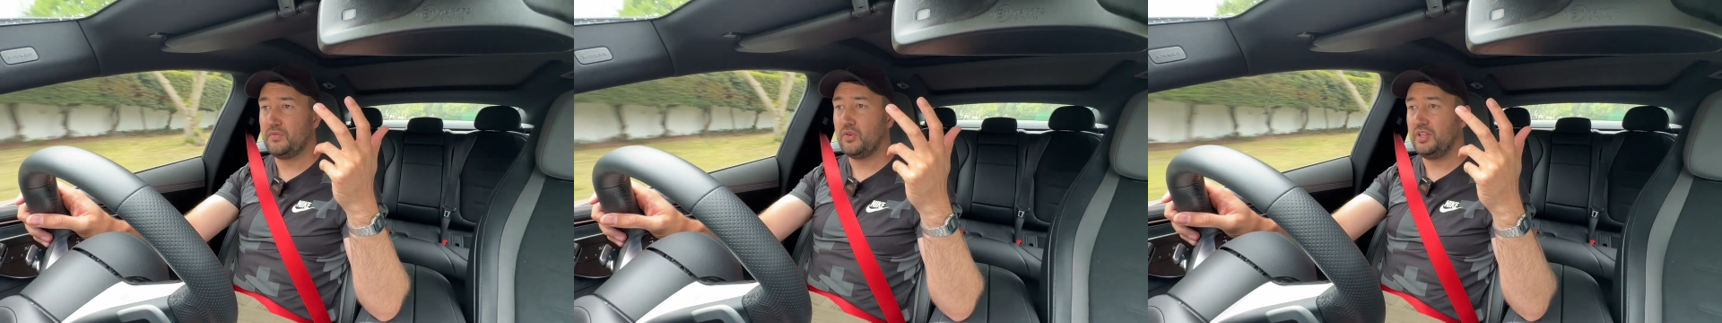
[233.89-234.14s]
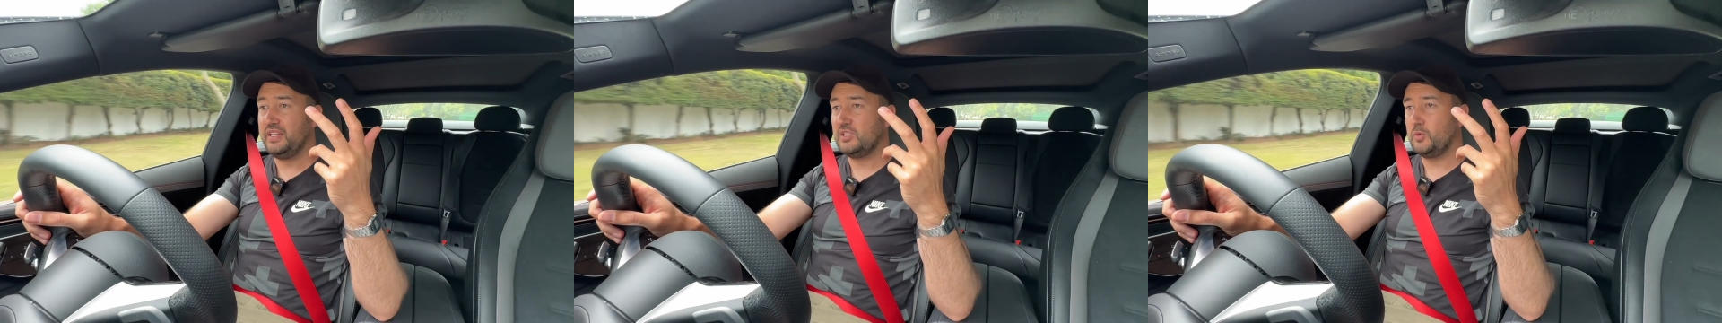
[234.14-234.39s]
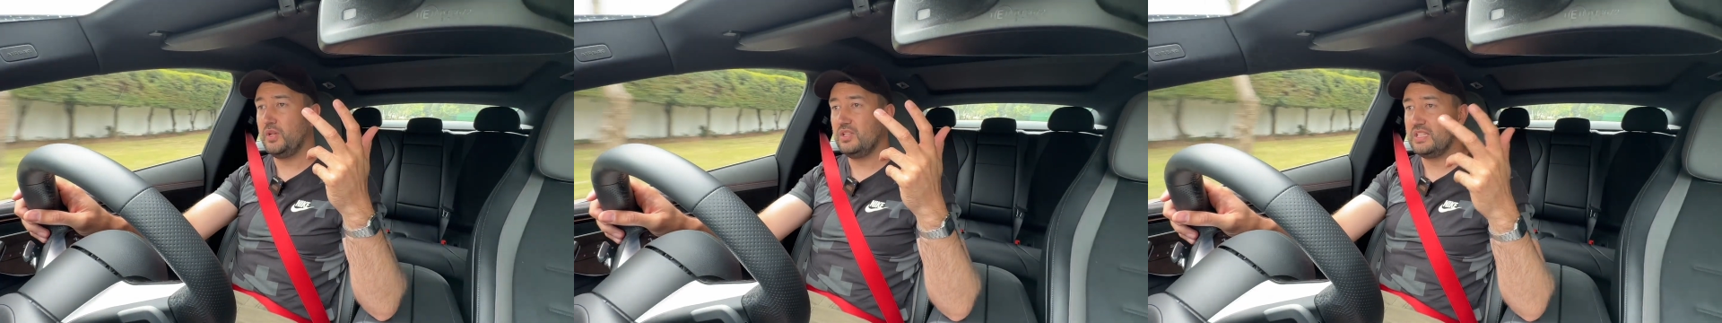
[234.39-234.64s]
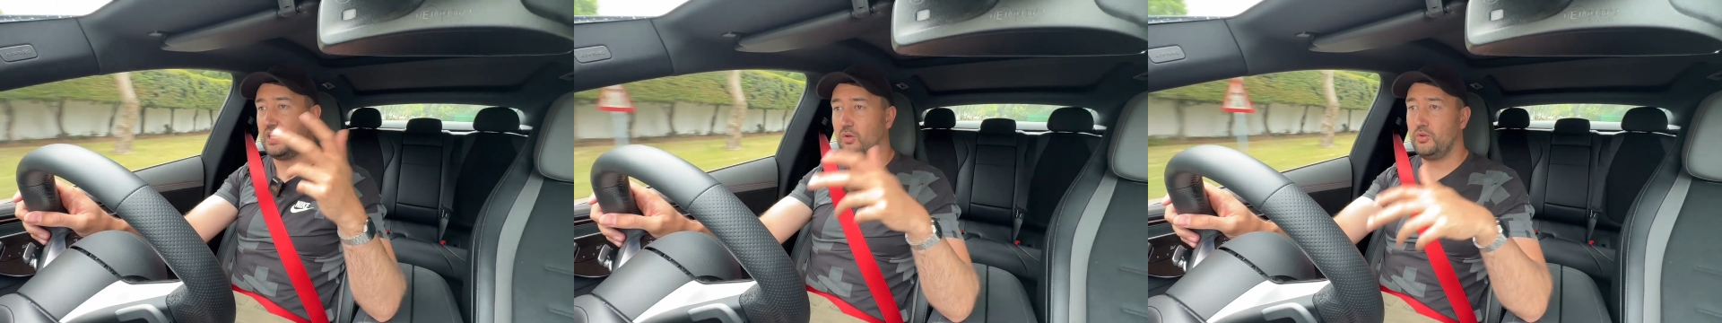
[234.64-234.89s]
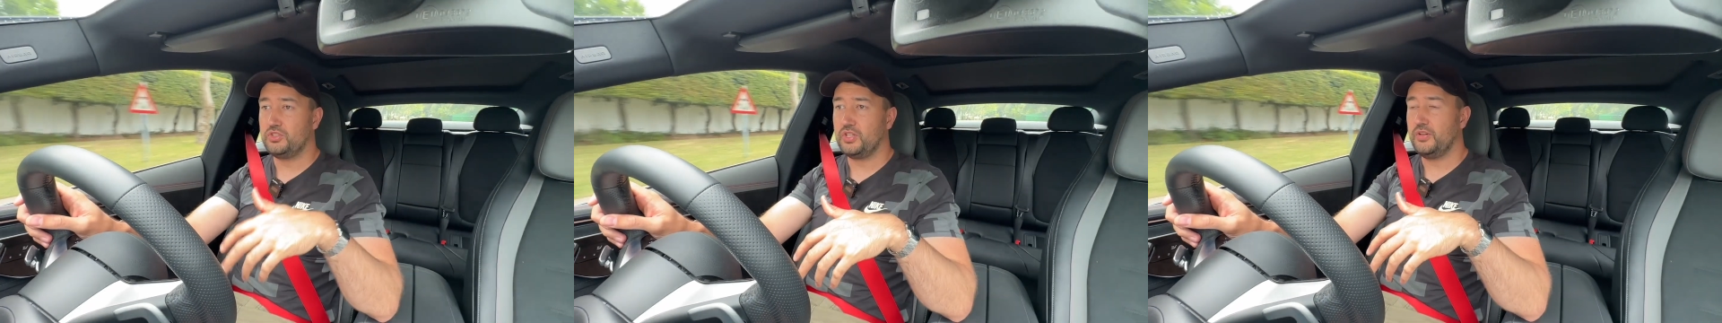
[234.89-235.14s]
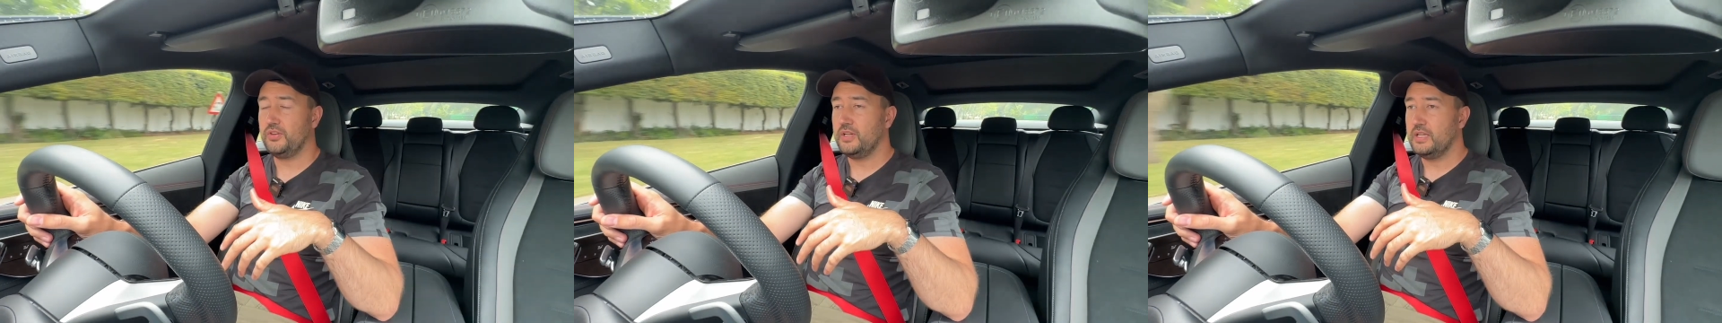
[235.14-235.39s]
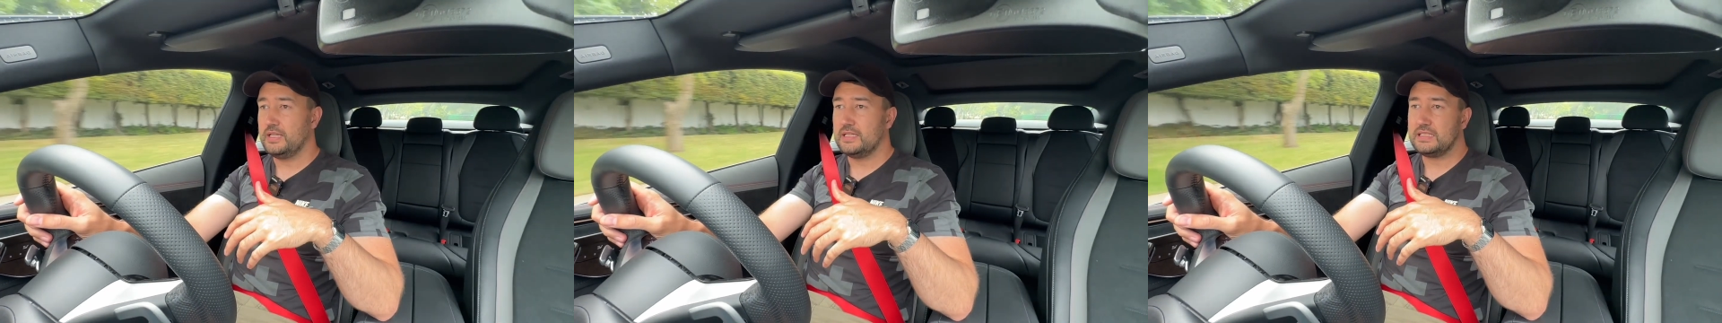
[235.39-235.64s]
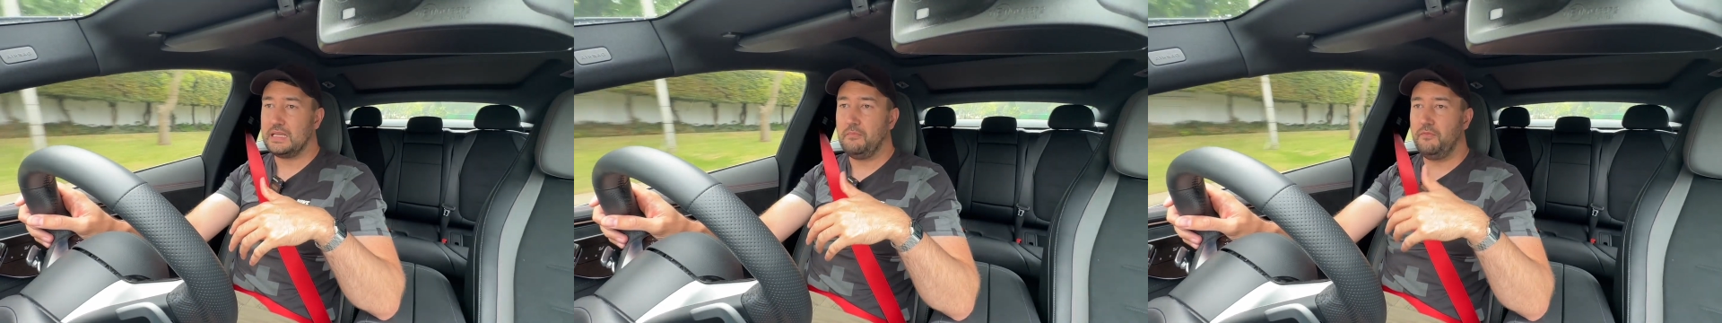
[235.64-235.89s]
got these wheels that are also
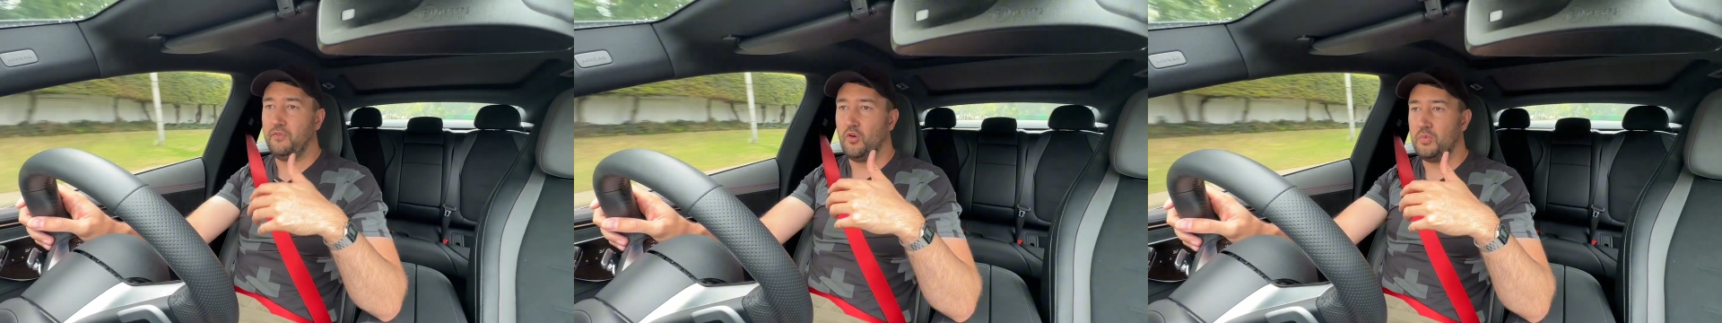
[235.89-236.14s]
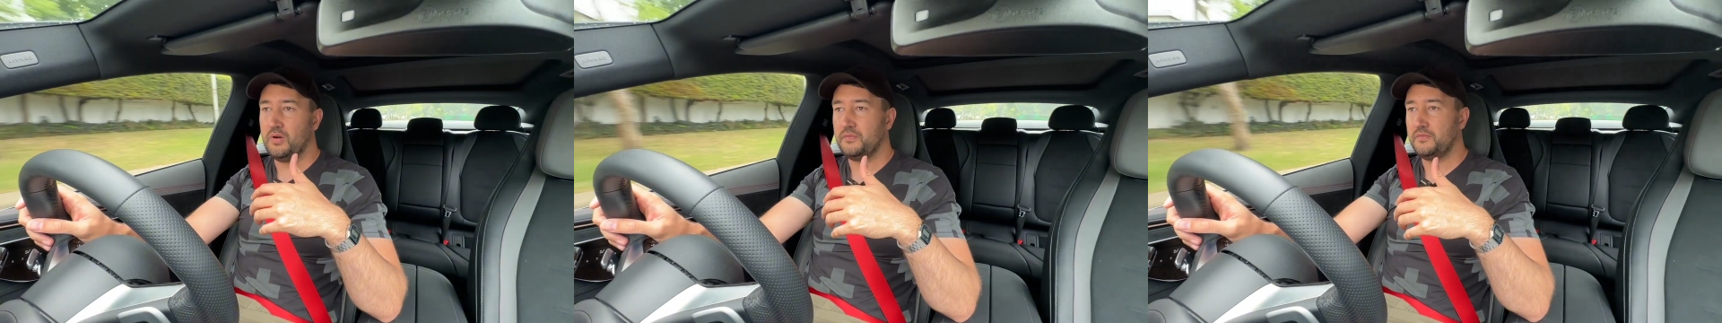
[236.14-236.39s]
some form of